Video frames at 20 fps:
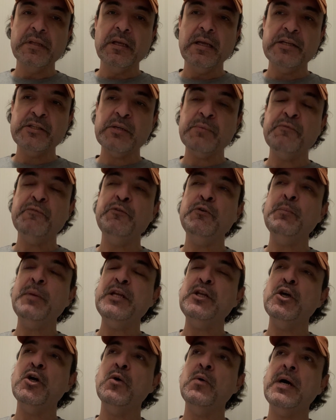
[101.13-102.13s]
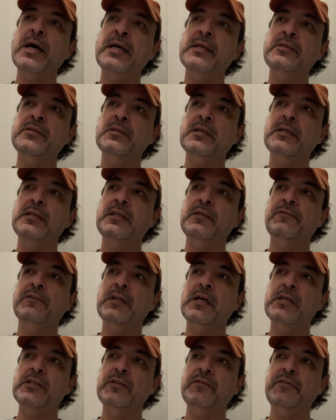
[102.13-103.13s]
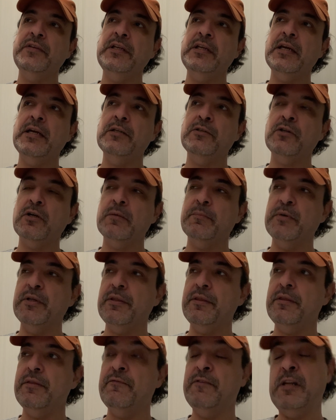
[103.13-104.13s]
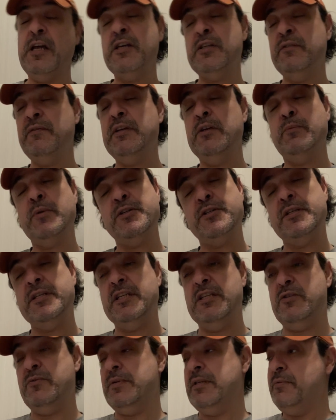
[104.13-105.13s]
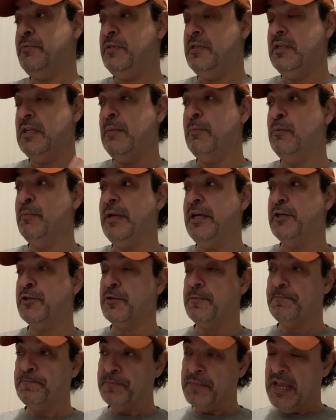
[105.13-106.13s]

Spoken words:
As some of you may know, I studied philosophy at Dartmouth, philosophy and Russian history. It was a double major.